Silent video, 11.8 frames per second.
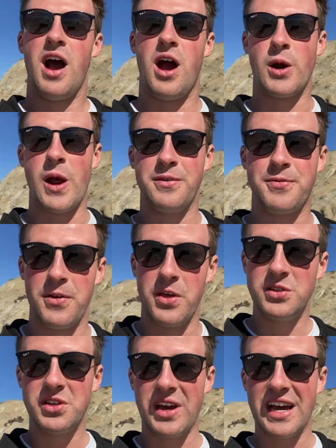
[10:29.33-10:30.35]
All right, for
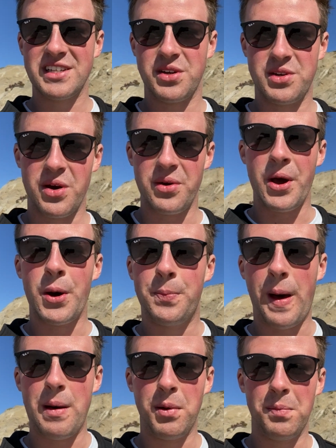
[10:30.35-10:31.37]
those of you guys who don't know,
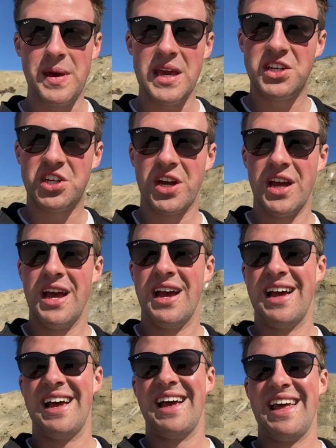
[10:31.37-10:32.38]
Pebble Beach
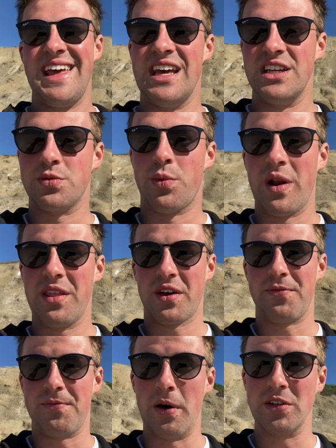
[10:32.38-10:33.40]
is one of
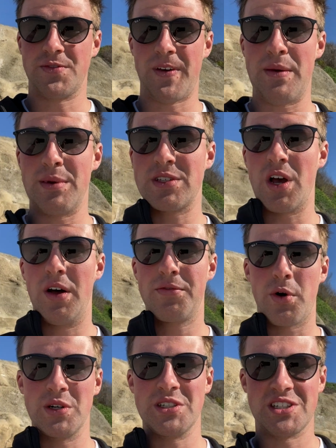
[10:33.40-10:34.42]
the most famous golf
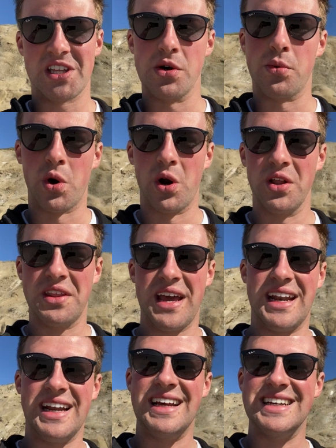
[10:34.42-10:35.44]
courses in the world,
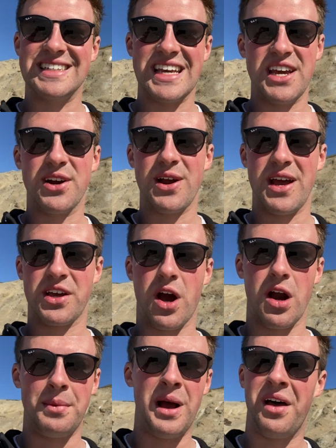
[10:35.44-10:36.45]
and it is here in
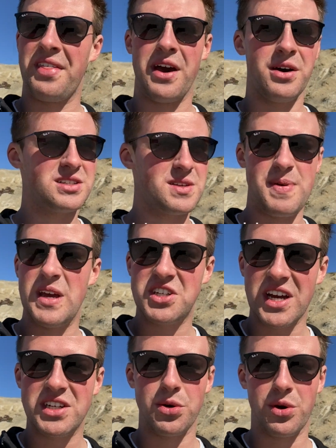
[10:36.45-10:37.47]
Carmel. They host the
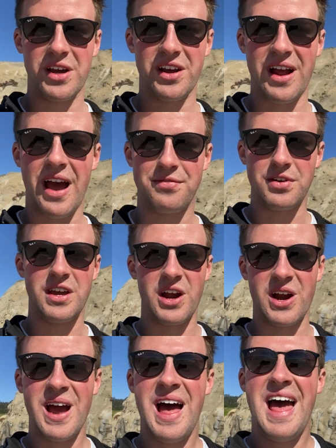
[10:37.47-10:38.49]
PGA Tour here every
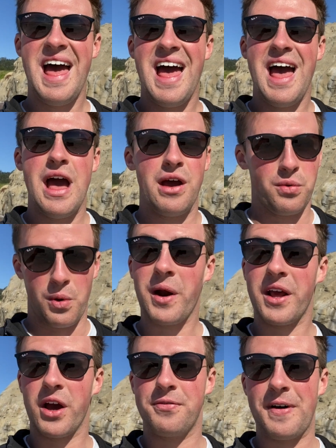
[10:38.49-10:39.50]
year. We're
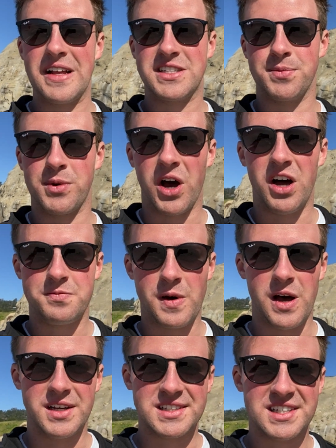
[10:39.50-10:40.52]
gonna go find some golf
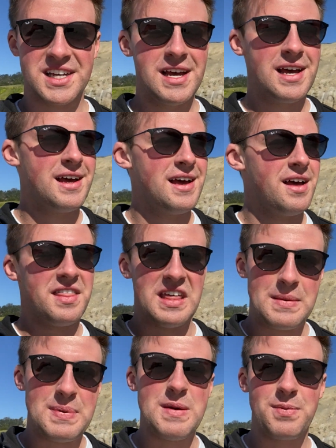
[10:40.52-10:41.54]
balls
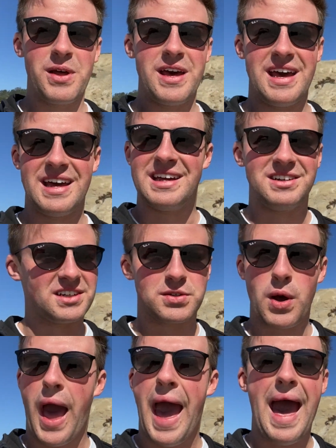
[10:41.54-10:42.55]
that people hit and just
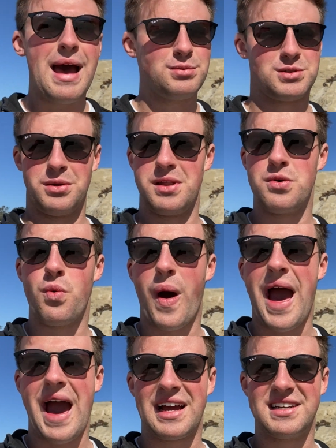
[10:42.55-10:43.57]
absolutely
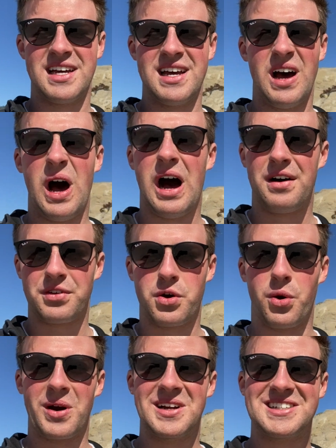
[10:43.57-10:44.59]
whacked off the
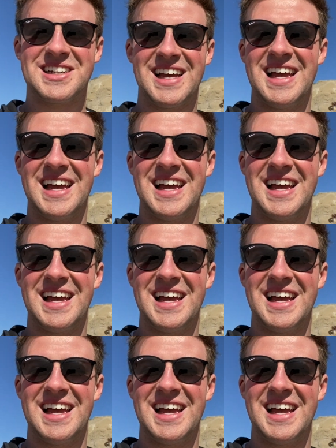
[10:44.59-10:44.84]
course.